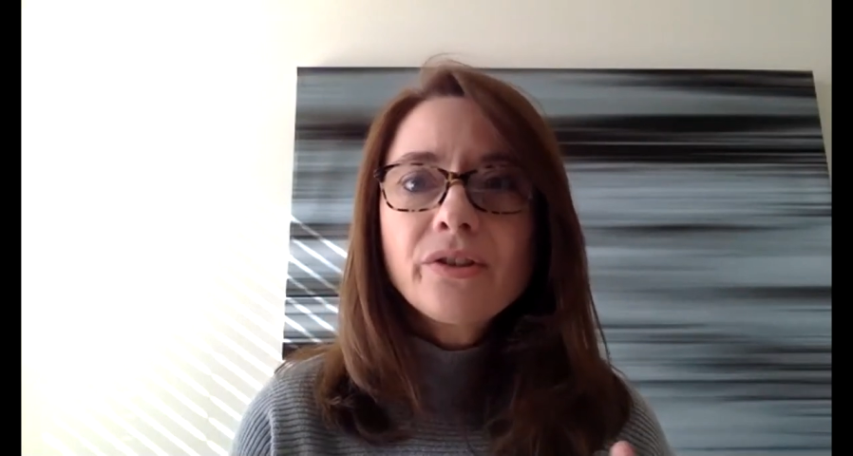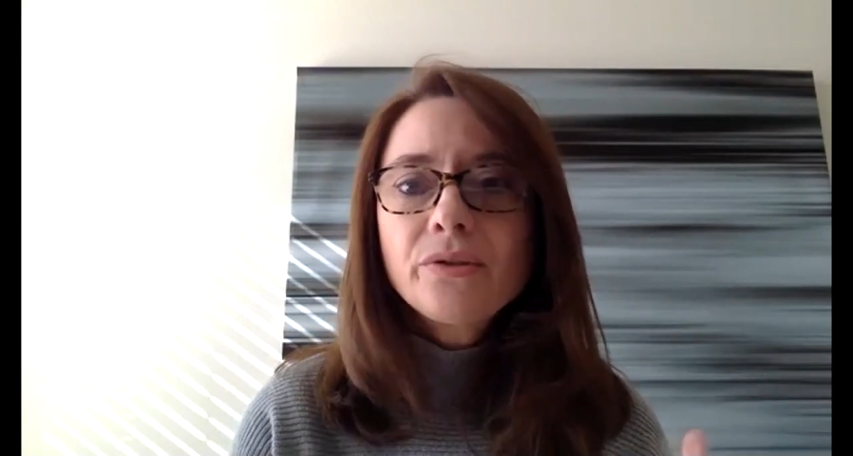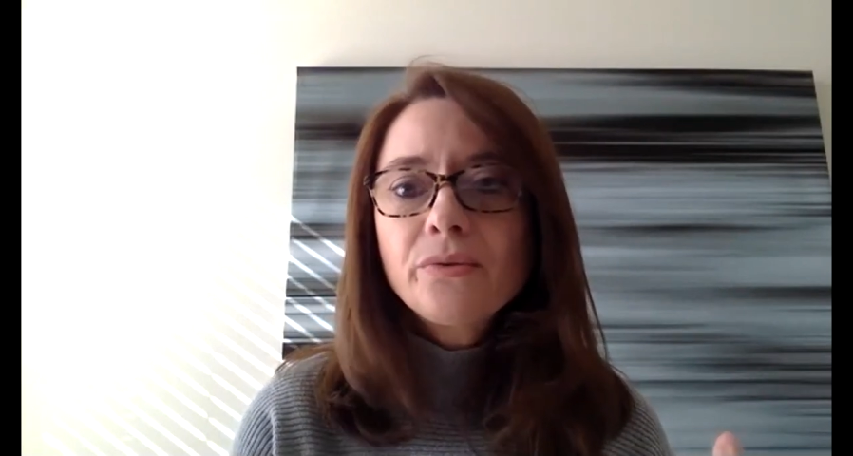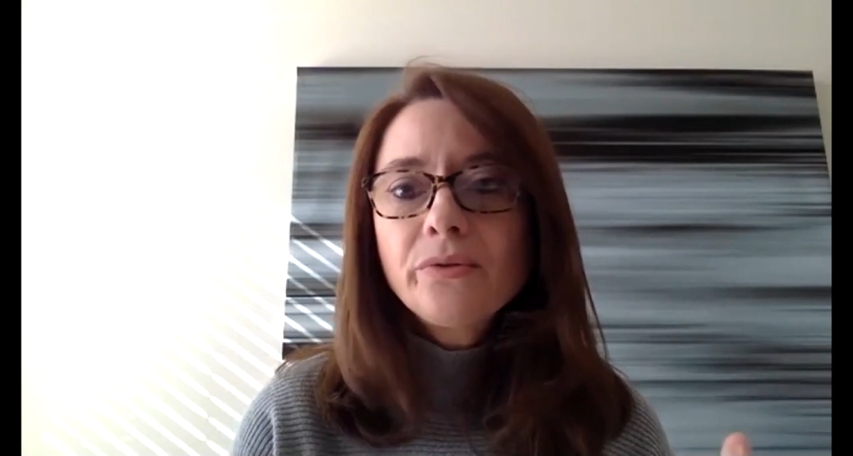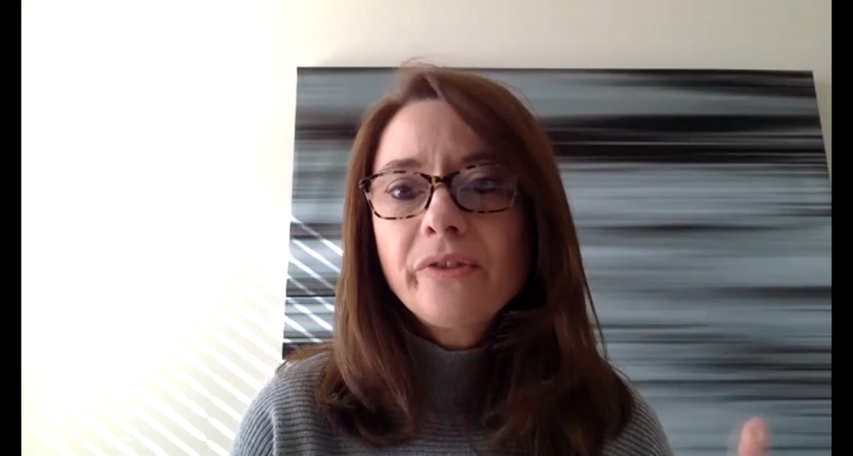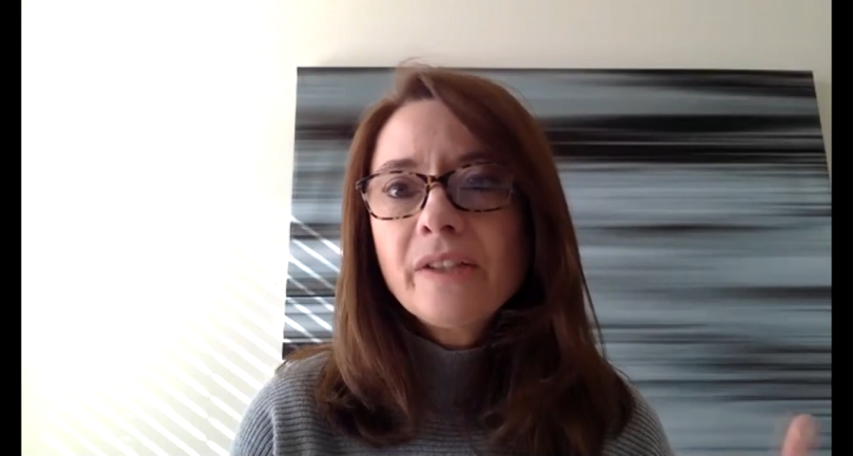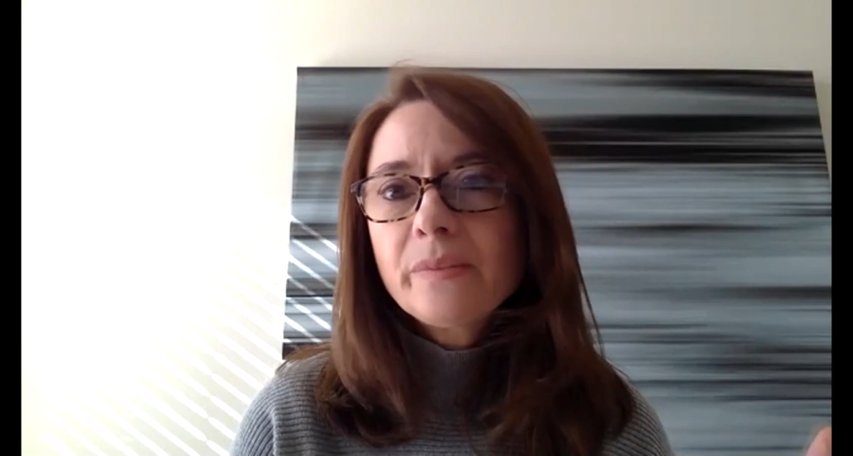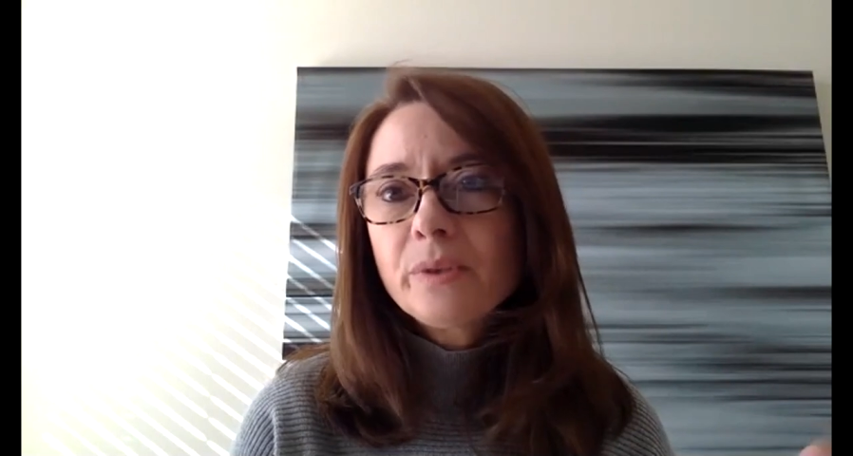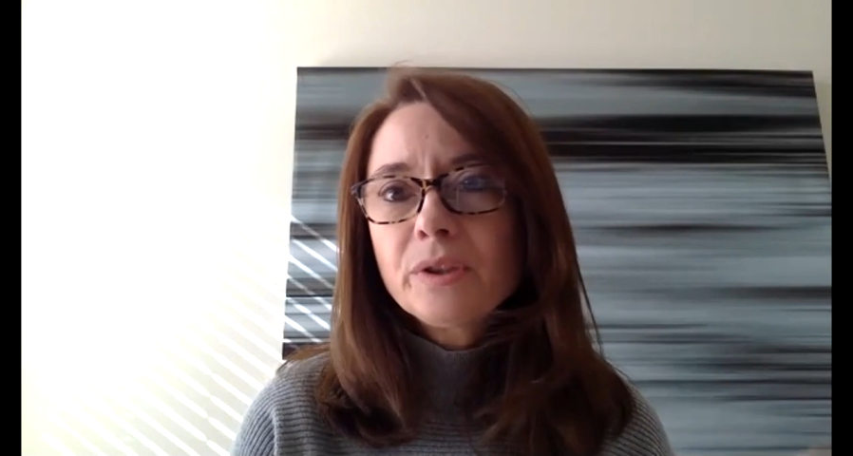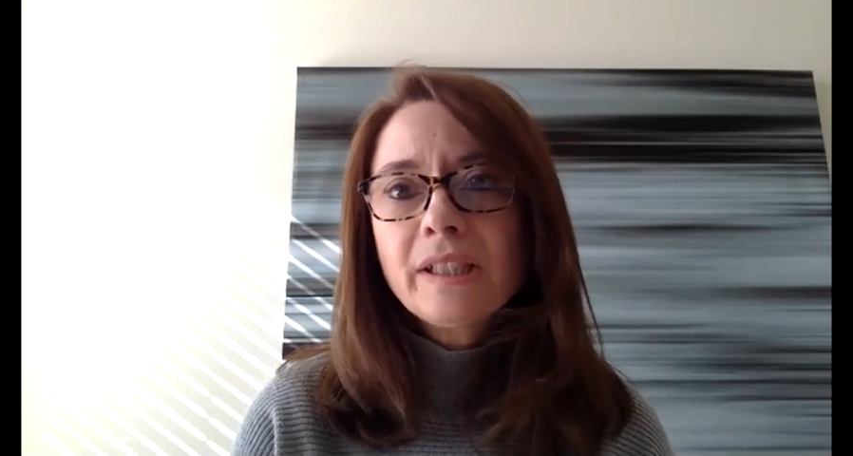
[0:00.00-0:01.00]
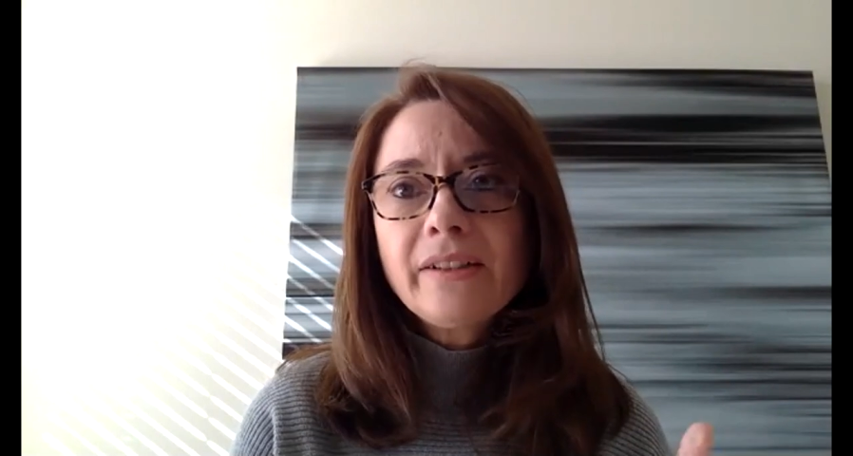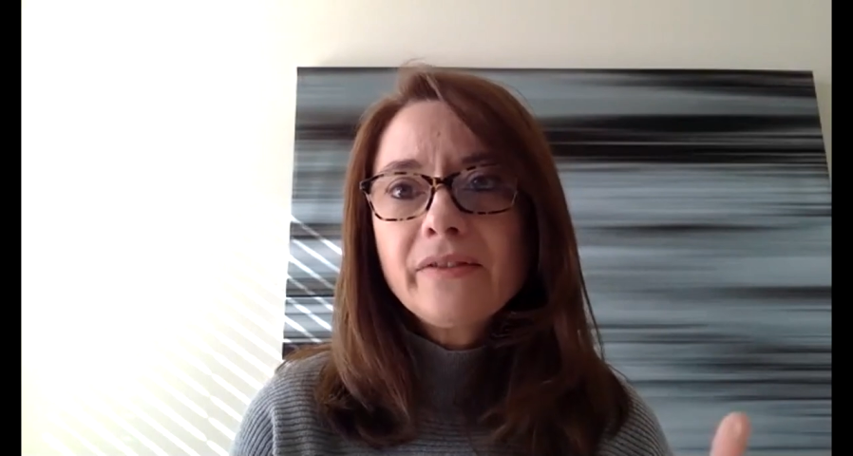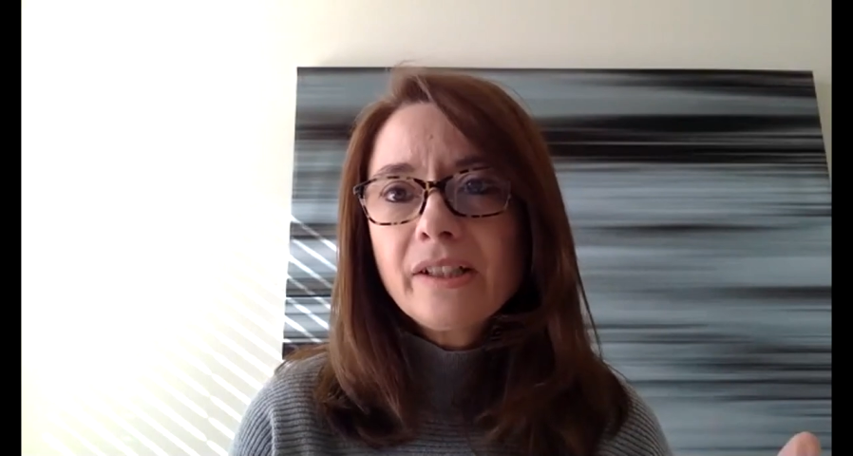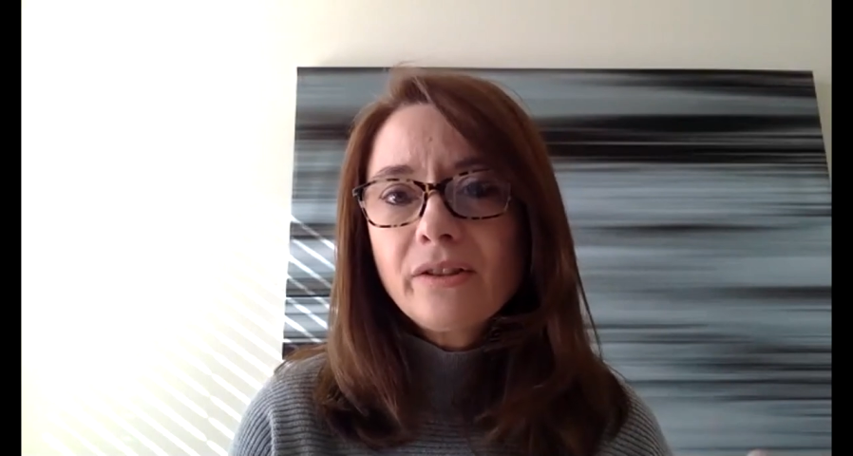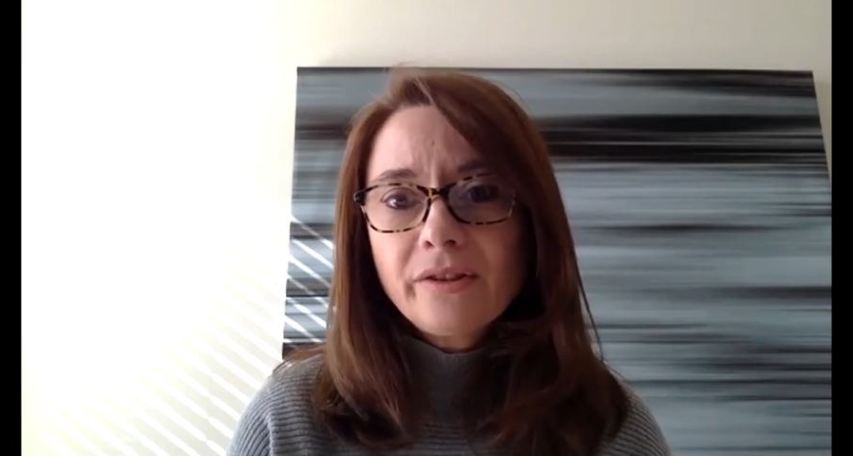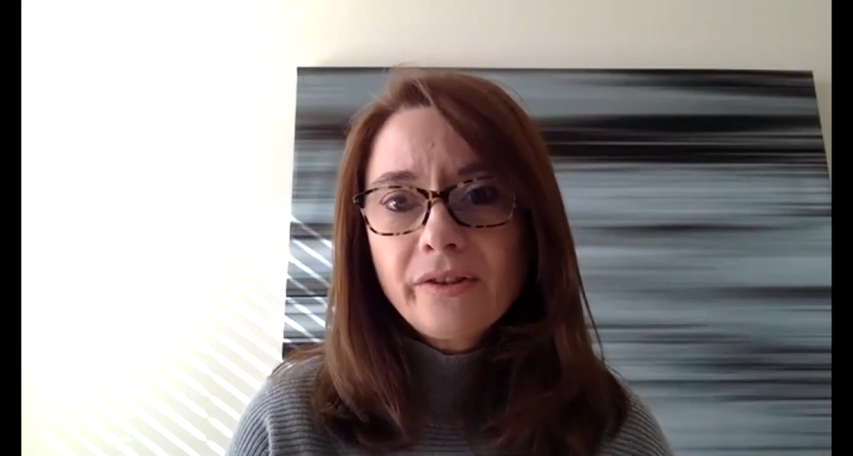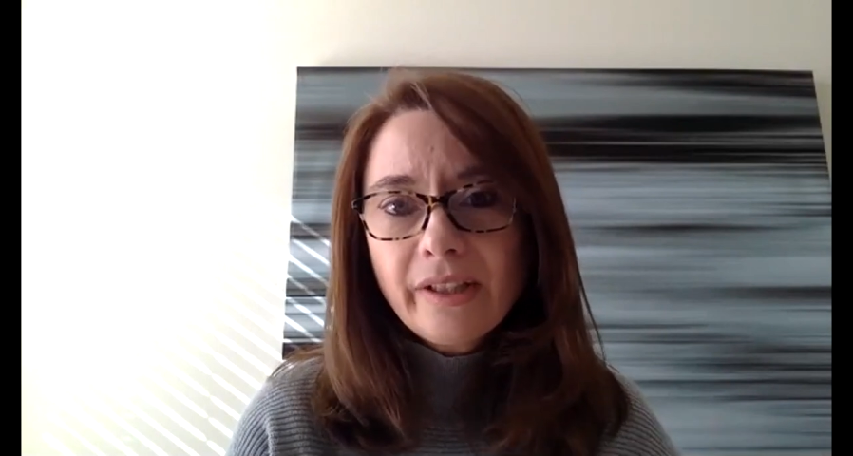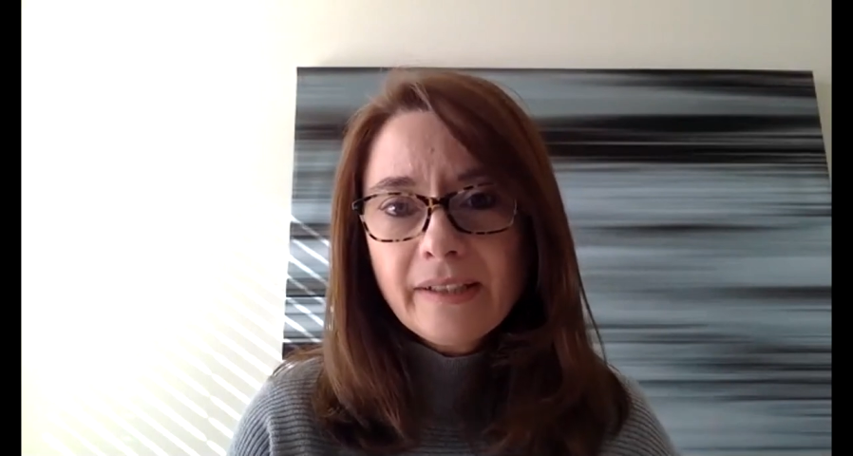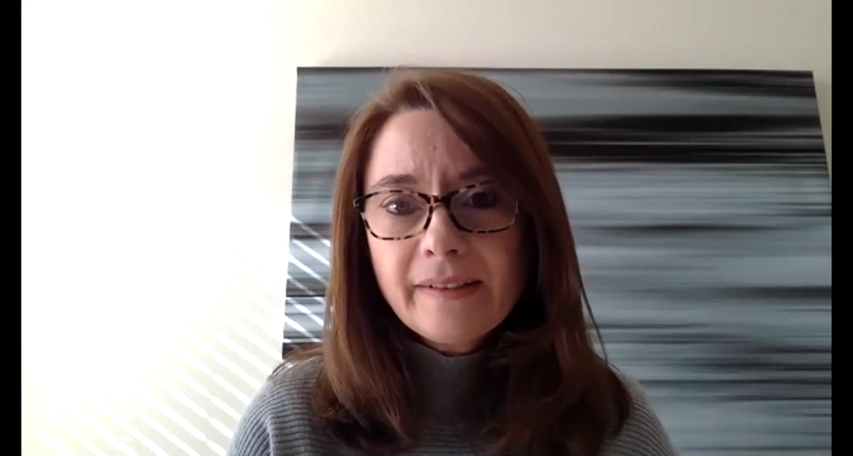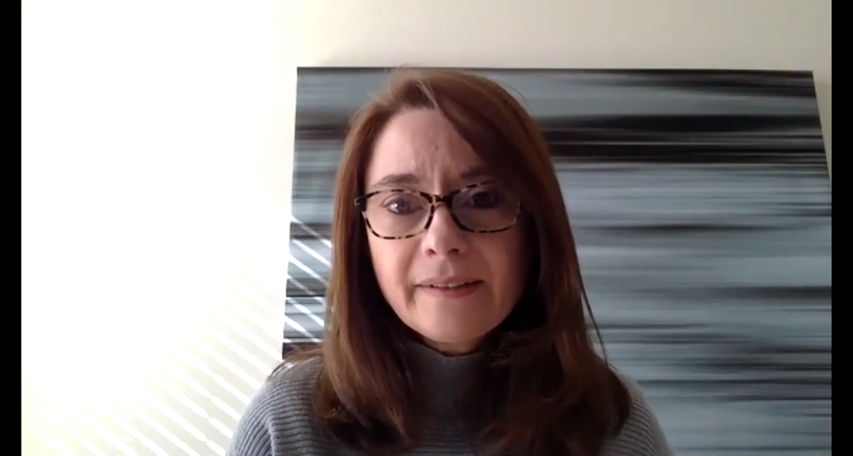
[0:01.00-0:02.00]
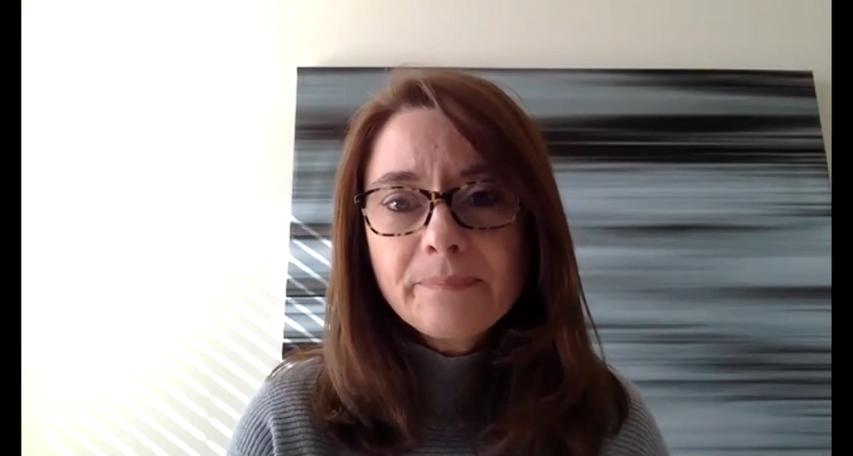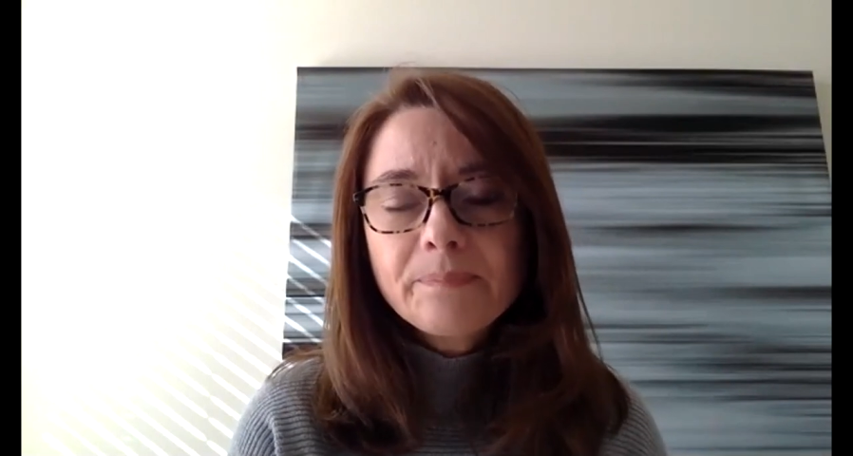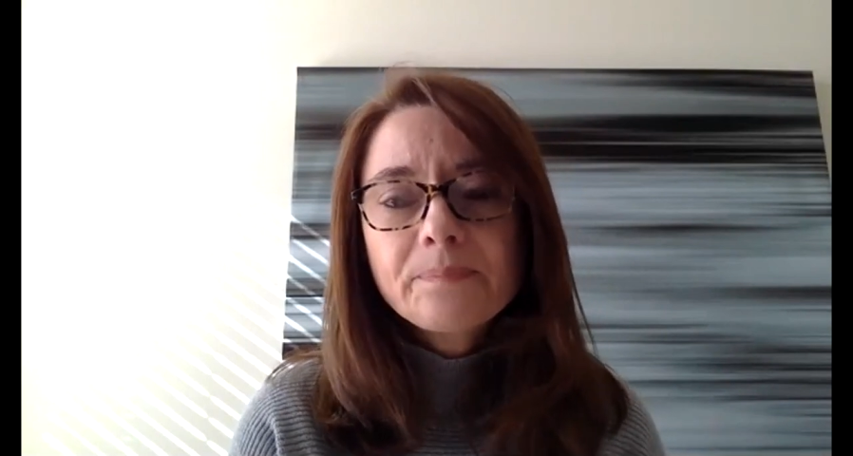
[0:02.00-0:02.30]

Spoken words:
through Facebook Lives and other things?